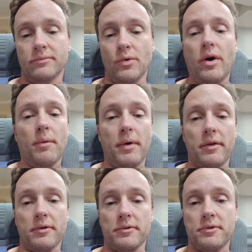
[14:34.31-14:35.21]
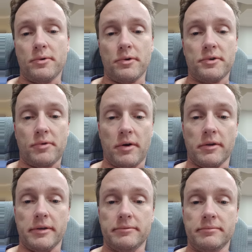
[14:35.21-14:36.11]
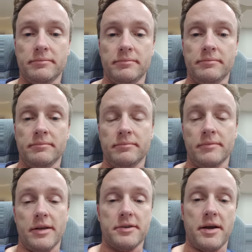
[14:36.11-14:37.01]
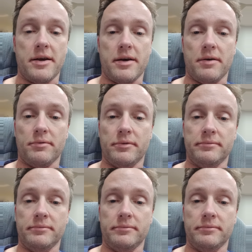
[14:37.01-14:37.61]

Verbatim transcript: will help others who are struggling as I have.